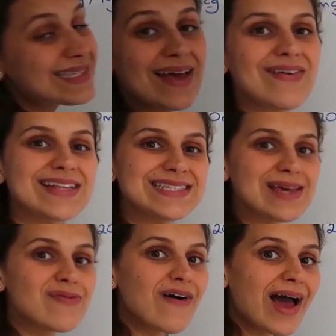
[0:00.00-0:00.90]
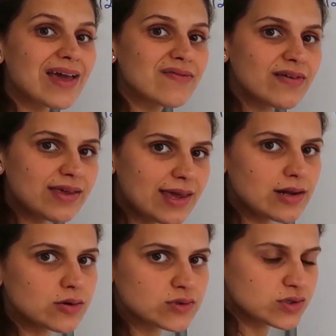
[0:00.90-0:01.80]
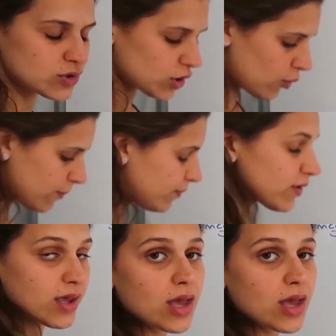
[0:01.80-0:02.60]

75 kilos. So